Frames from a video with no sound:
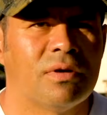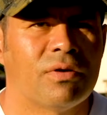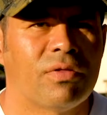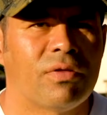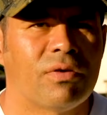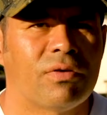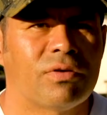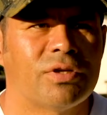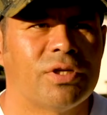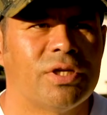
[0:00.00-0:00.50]

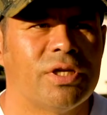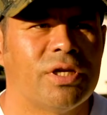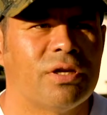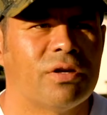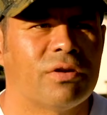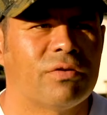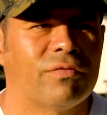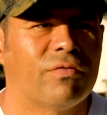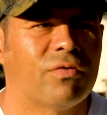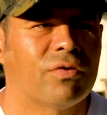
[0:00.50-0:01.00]

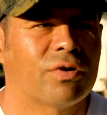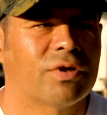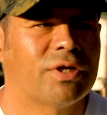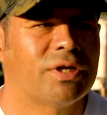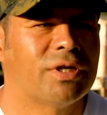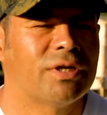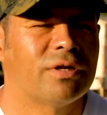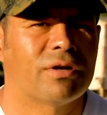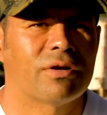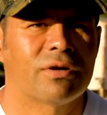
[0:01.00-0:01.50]
$1,300 or
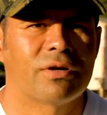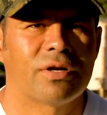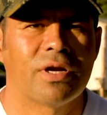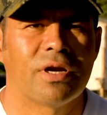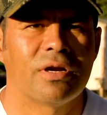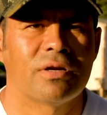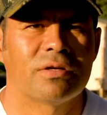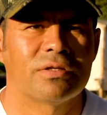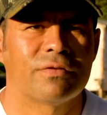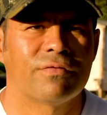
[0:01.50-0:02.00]

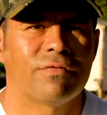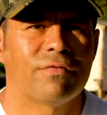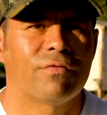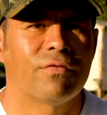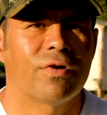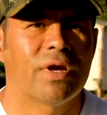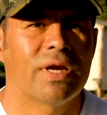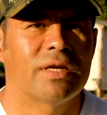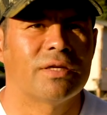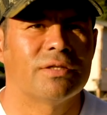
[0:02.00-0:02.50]
$1,400 of
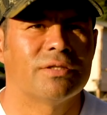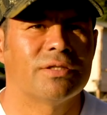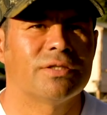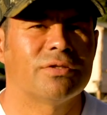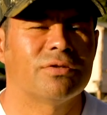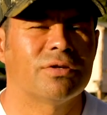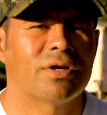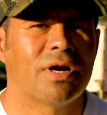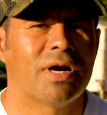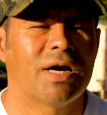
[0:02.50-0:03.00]
freight just
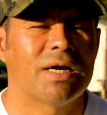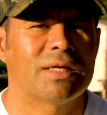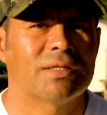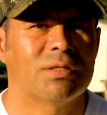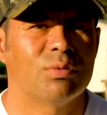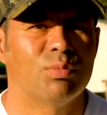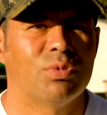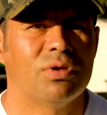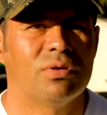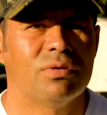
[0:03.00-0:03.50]
to
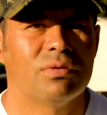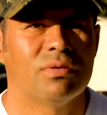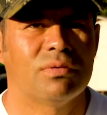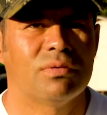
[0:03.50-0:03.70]
Kotzebue.